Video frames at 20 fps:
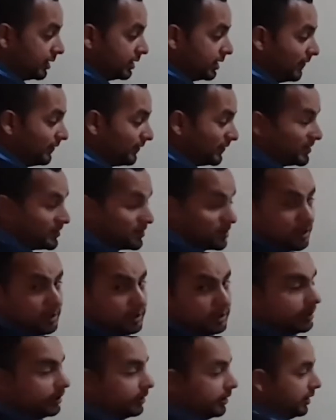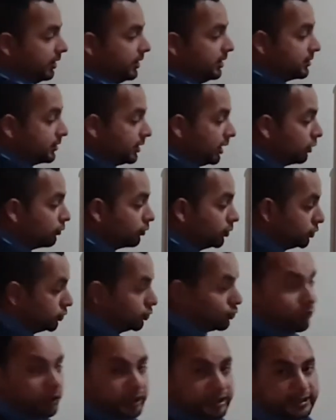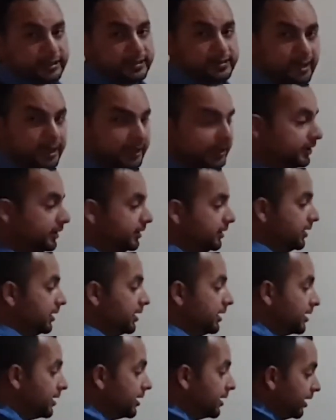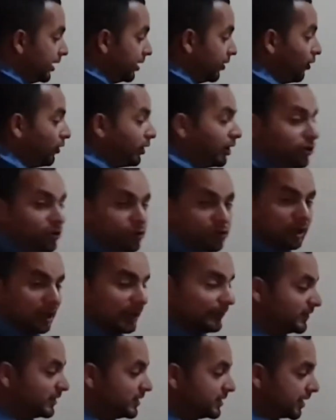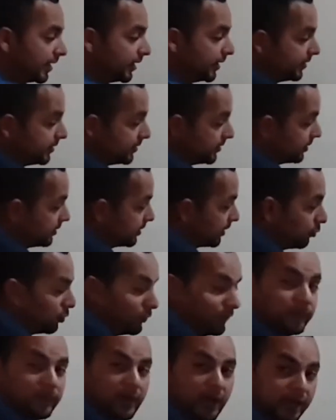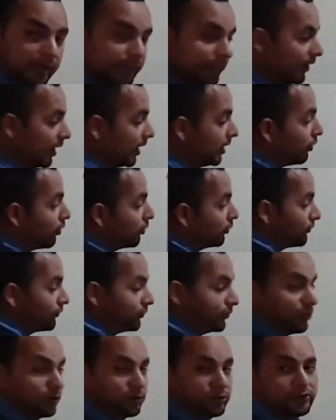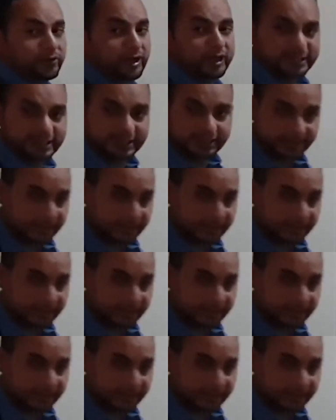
left hand side is equals to right hand side. On your left hand side it's 6 upon 5, and on the right hand